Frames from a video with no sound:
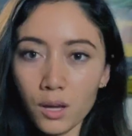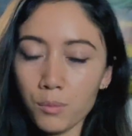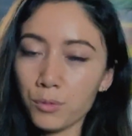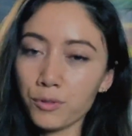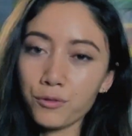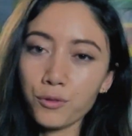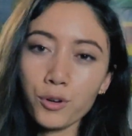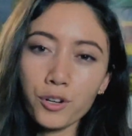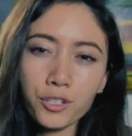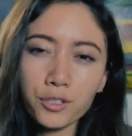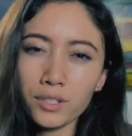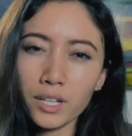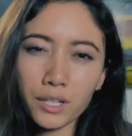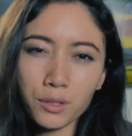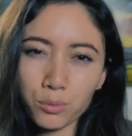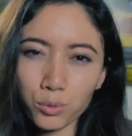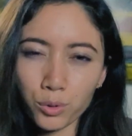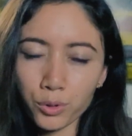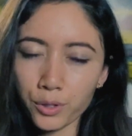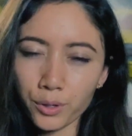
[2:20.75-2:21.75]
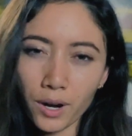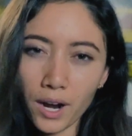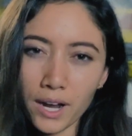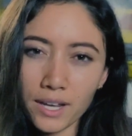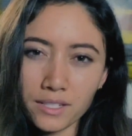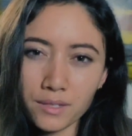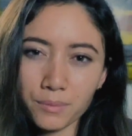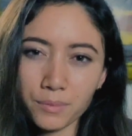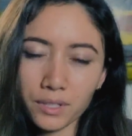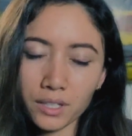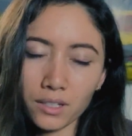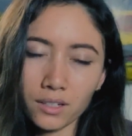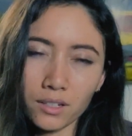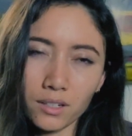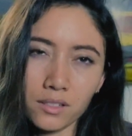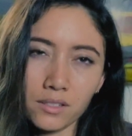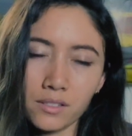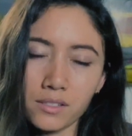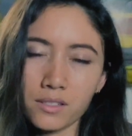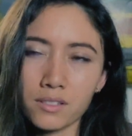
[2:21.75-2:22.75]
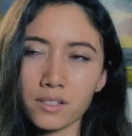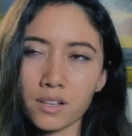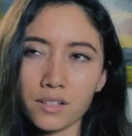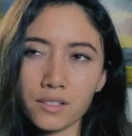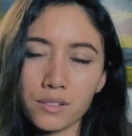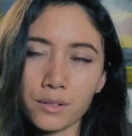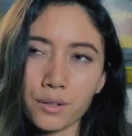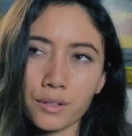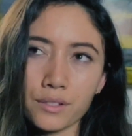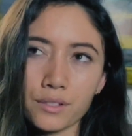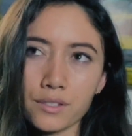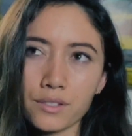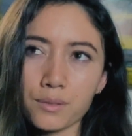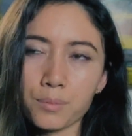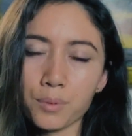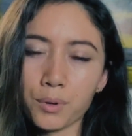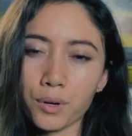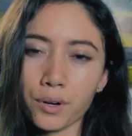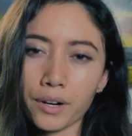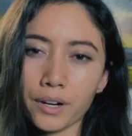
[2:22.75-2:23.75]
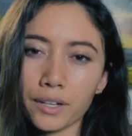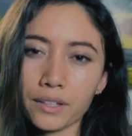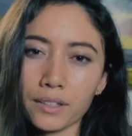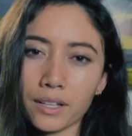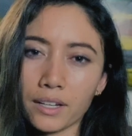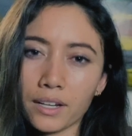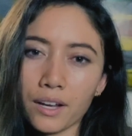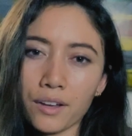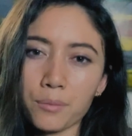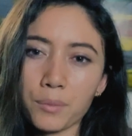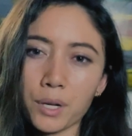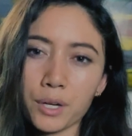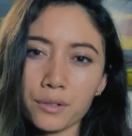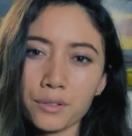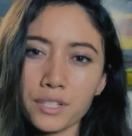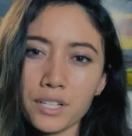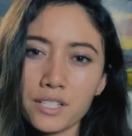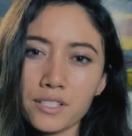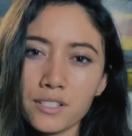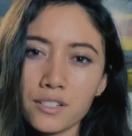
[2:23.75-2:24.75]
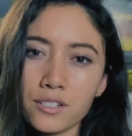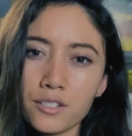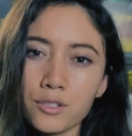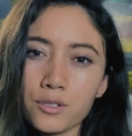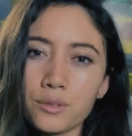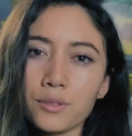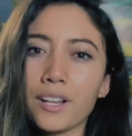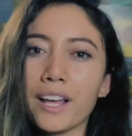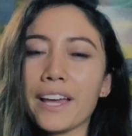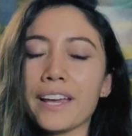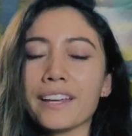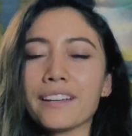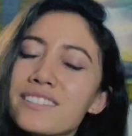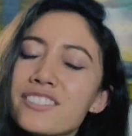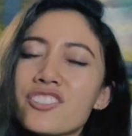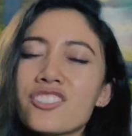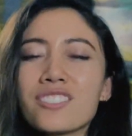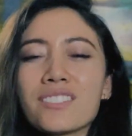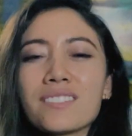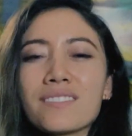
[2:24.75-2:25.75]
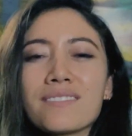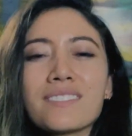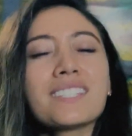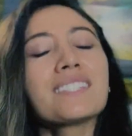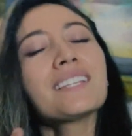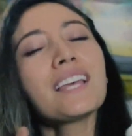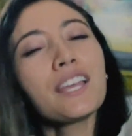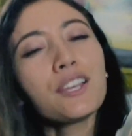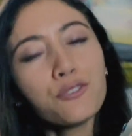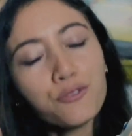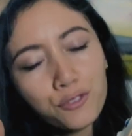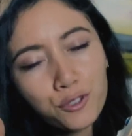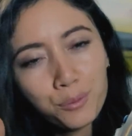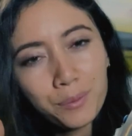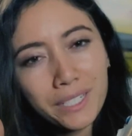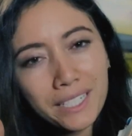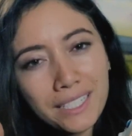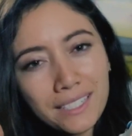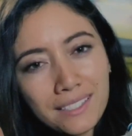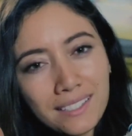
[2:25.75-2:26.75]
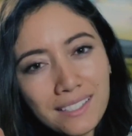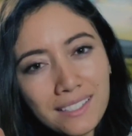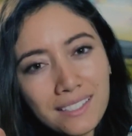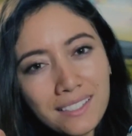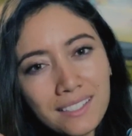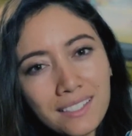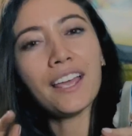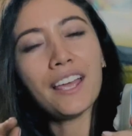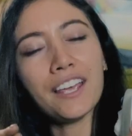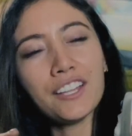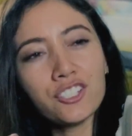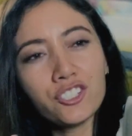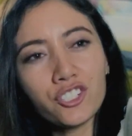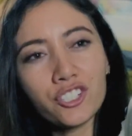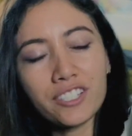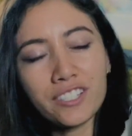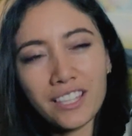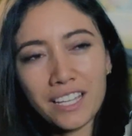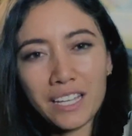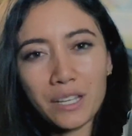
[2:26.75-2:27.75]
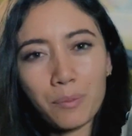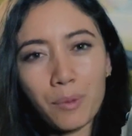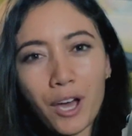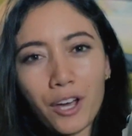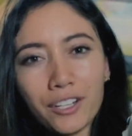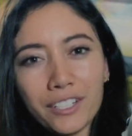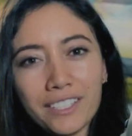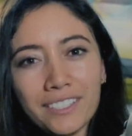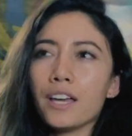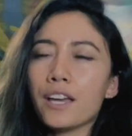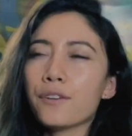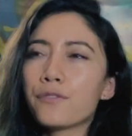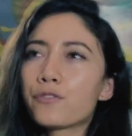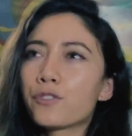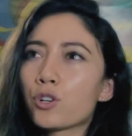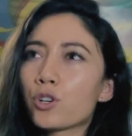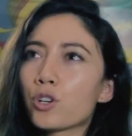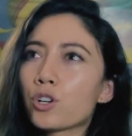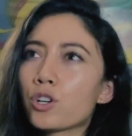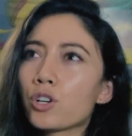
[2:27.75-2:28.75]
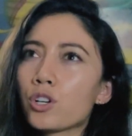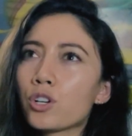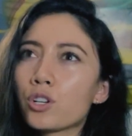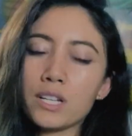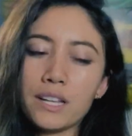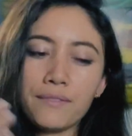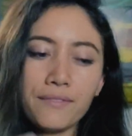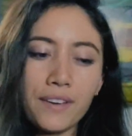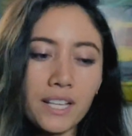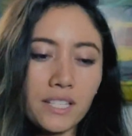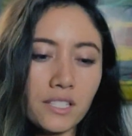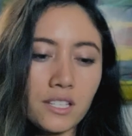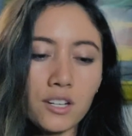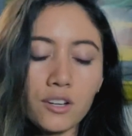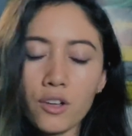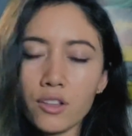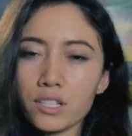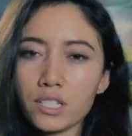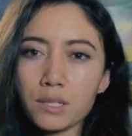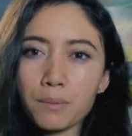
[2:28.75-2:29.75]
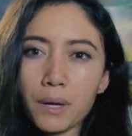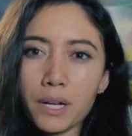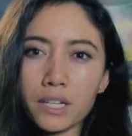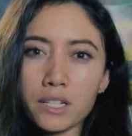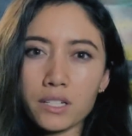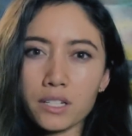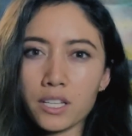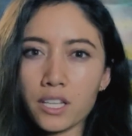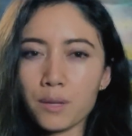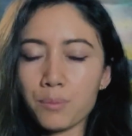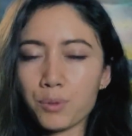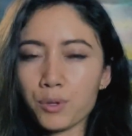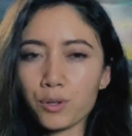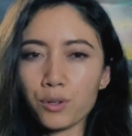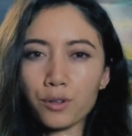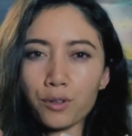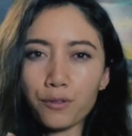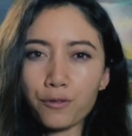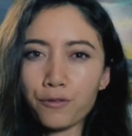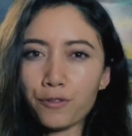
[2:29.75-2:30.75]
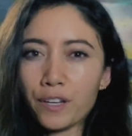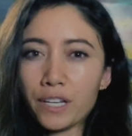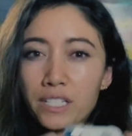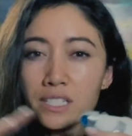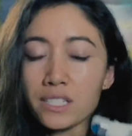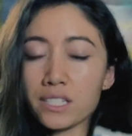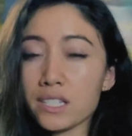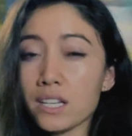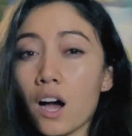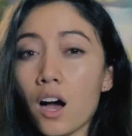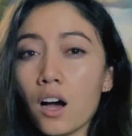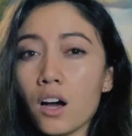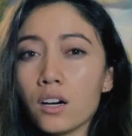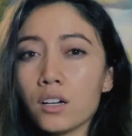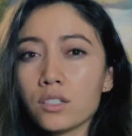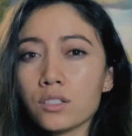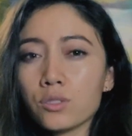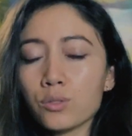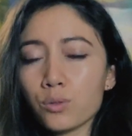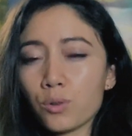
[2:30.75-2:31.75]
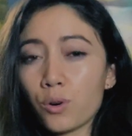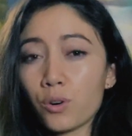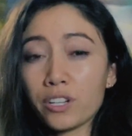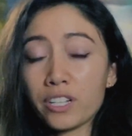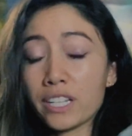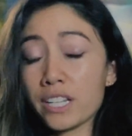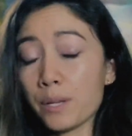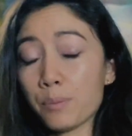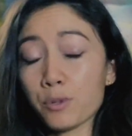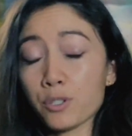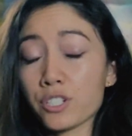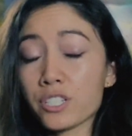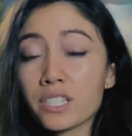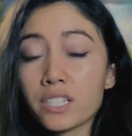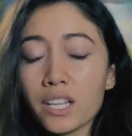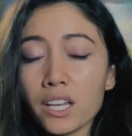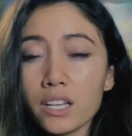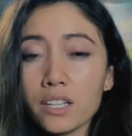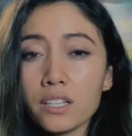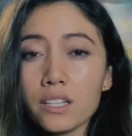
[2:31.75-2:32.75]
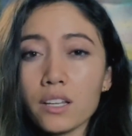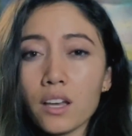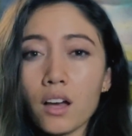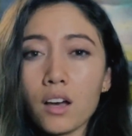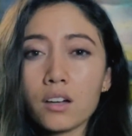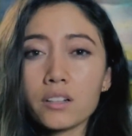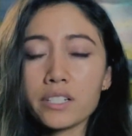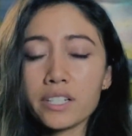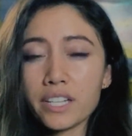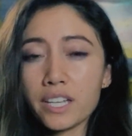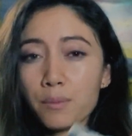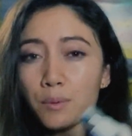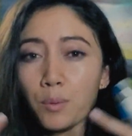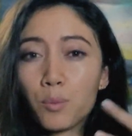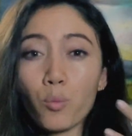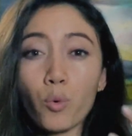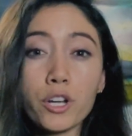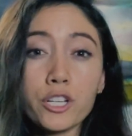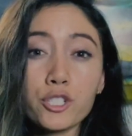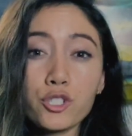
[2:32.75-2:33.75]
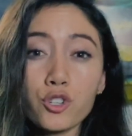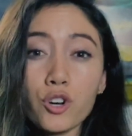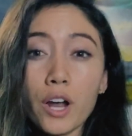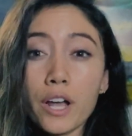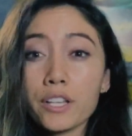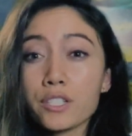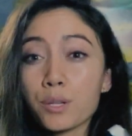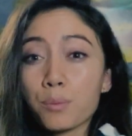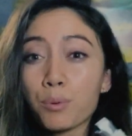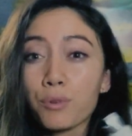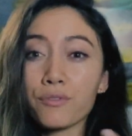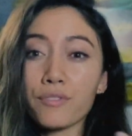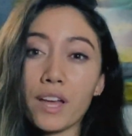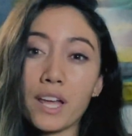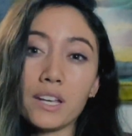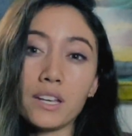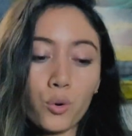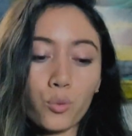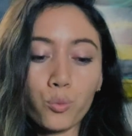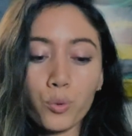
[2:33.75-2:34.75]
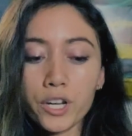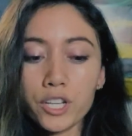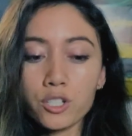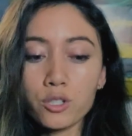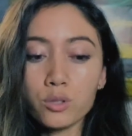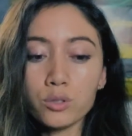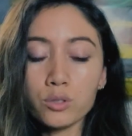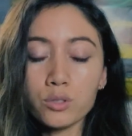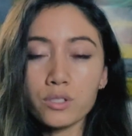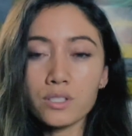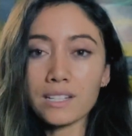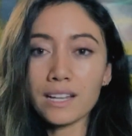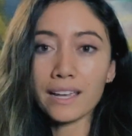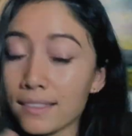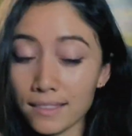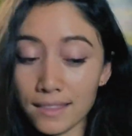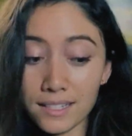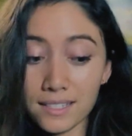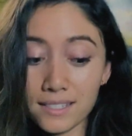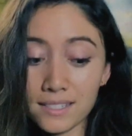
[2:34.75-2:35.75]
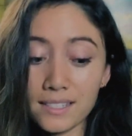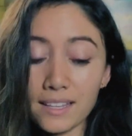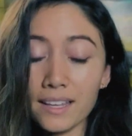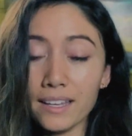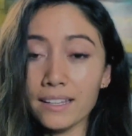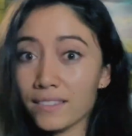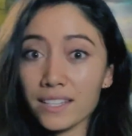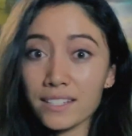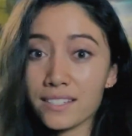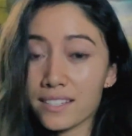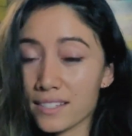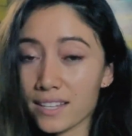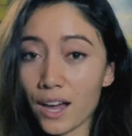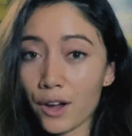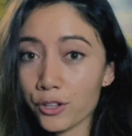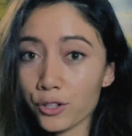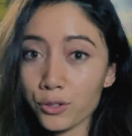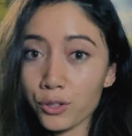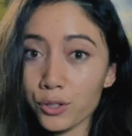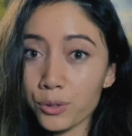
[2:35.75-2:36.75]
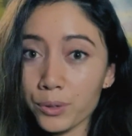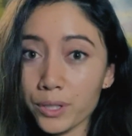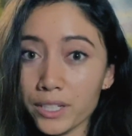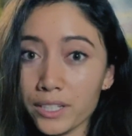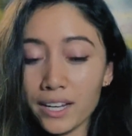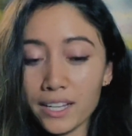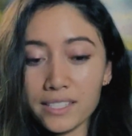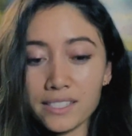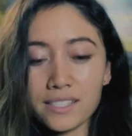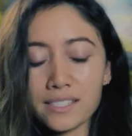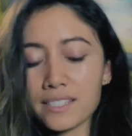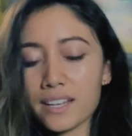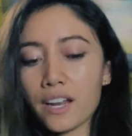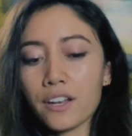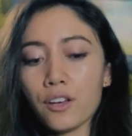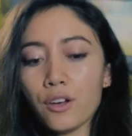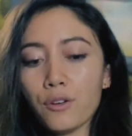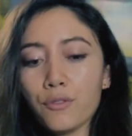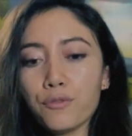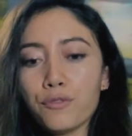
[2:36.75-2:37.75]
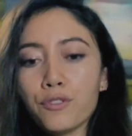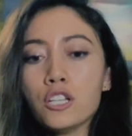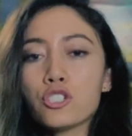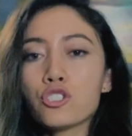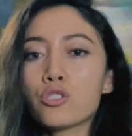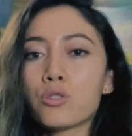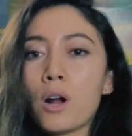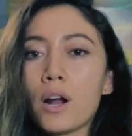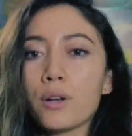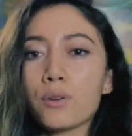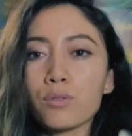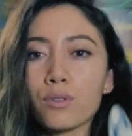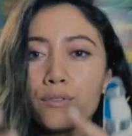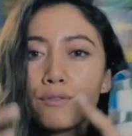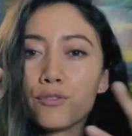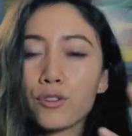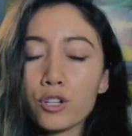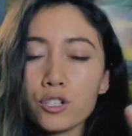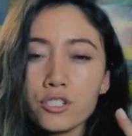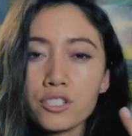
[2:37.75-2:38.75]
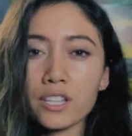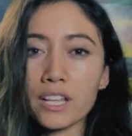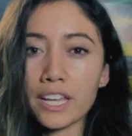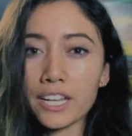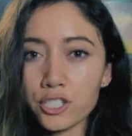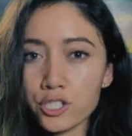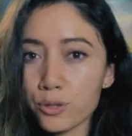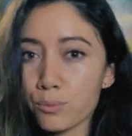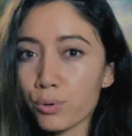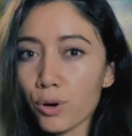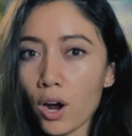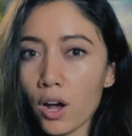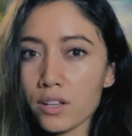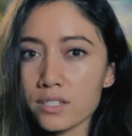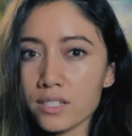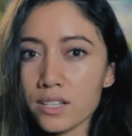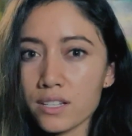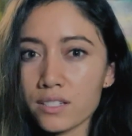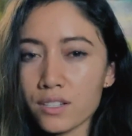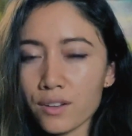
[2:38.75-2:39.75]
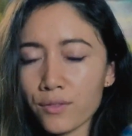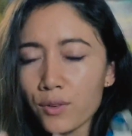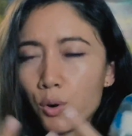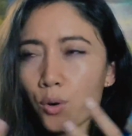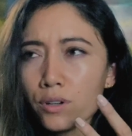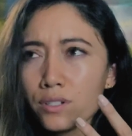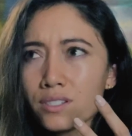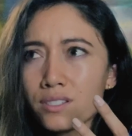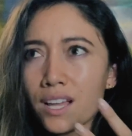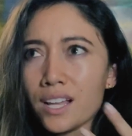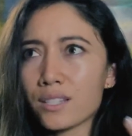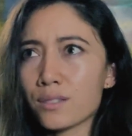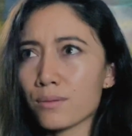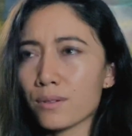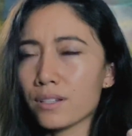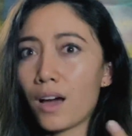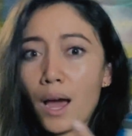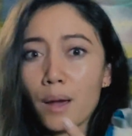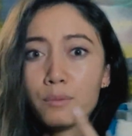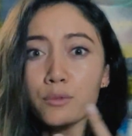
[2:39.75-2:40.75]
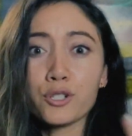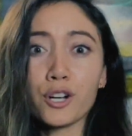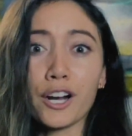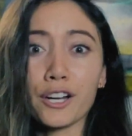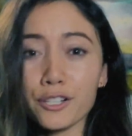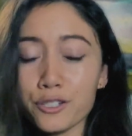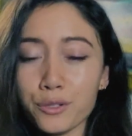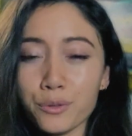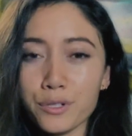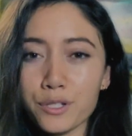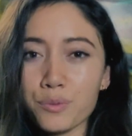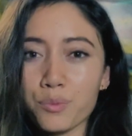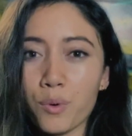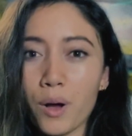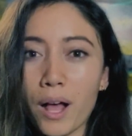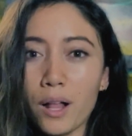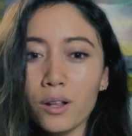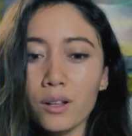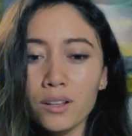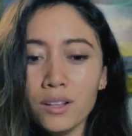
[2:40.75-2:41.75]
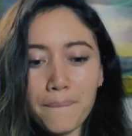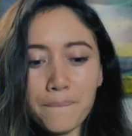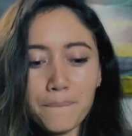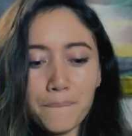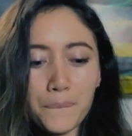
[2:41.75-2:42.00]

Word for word: And before you like roll your eyes and be like, oh, this is sunscreen, this is boring, like I have better things to do, like just, just take a few minutes and just think about it. If you're investing all this money to keep your face young or keep your skin young, to keep it moisturized, to prevent wrinkles, like this is it. This is how you do it. Instead of trying to reverse the aging process, of course, that's what I'm trying to do as well.